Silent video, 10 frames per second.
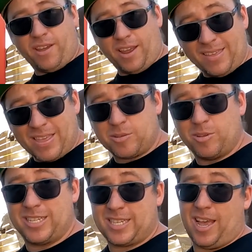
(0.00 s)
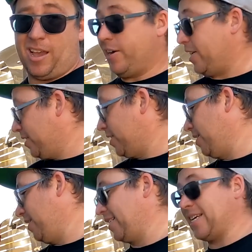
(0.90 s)
And that's what this car is,
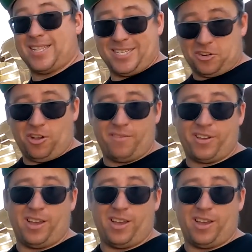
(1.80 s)
a daily driver.